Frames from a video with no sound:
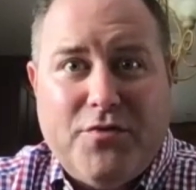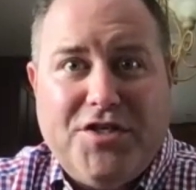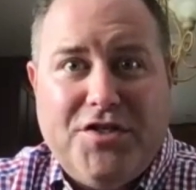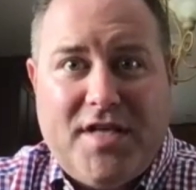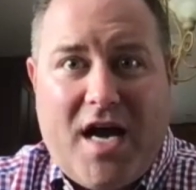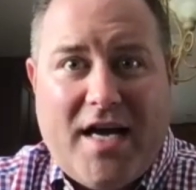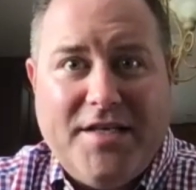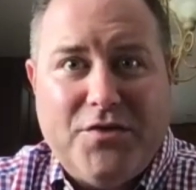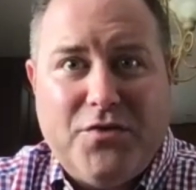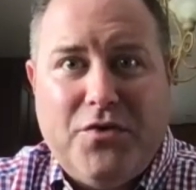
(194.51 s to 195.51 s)
which is the high
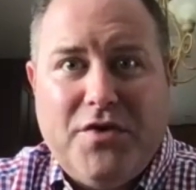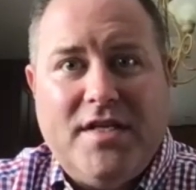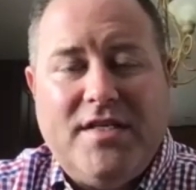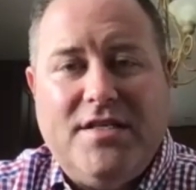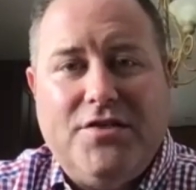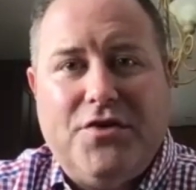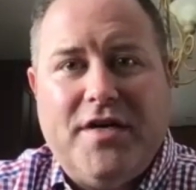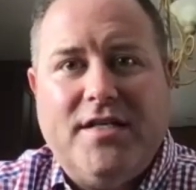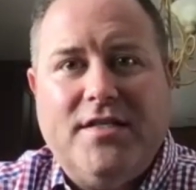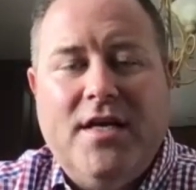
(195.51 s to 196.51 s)
school in the district.